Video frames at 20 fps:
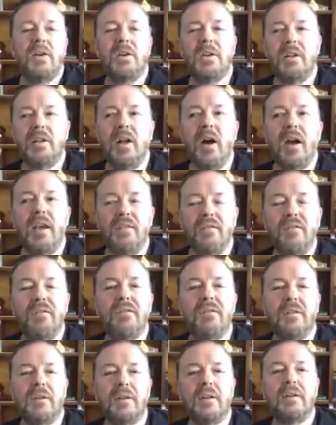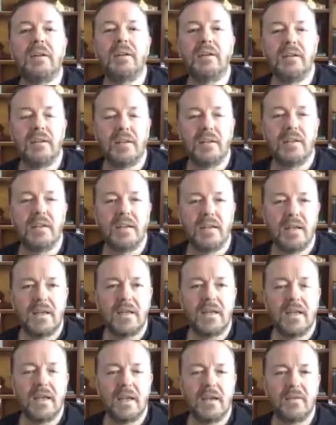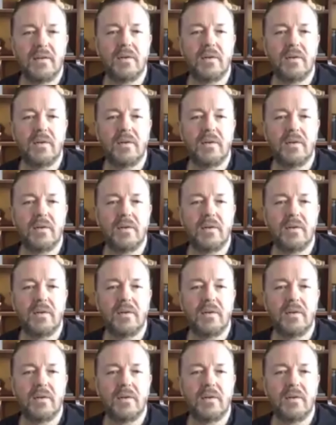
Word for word: It feels like that would be a good life.